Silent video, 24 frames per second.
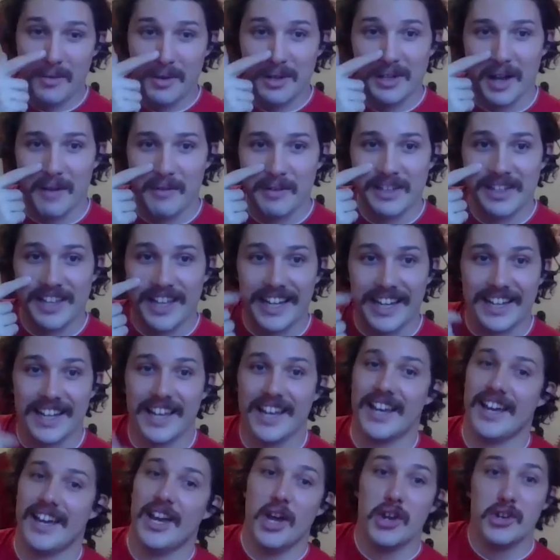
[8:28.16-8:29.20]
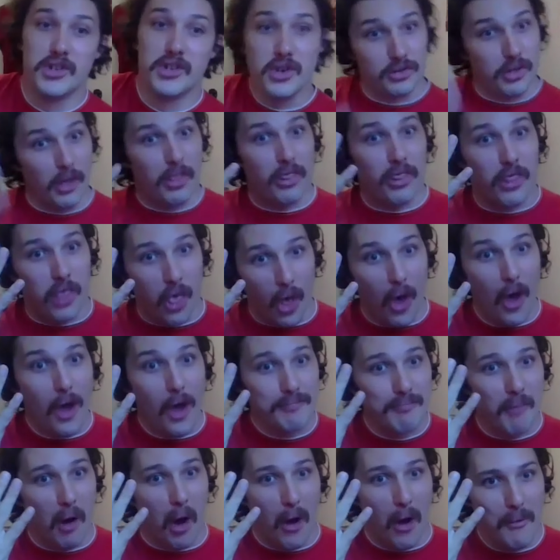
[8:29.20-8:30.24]
I will. I'll be like, just the
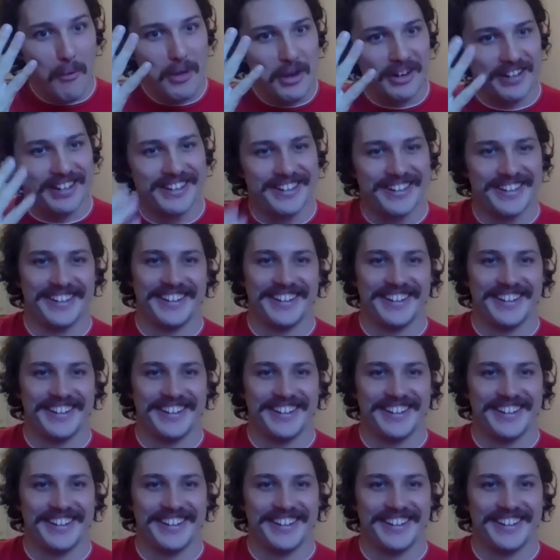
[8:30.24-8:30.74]
third moment.